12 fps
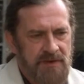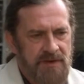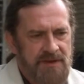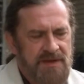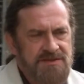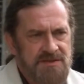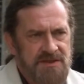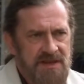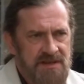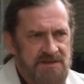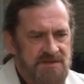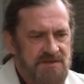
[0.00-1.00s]
the
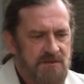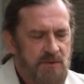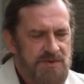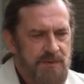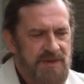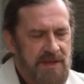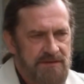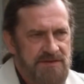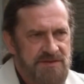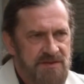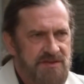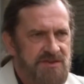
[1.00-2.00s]
internet was to be given
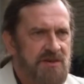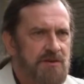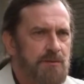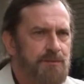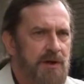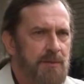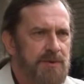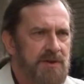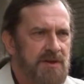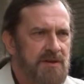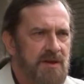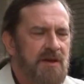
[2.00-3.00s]
to the general
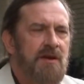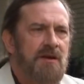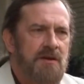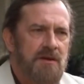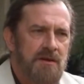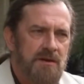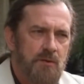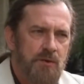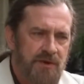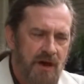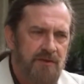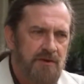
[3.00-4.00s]
public
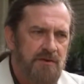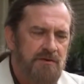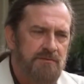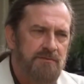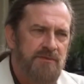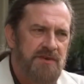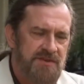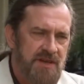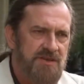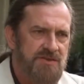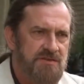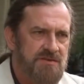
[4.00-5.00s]
with other
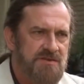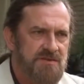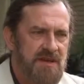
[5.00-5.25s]
intentions.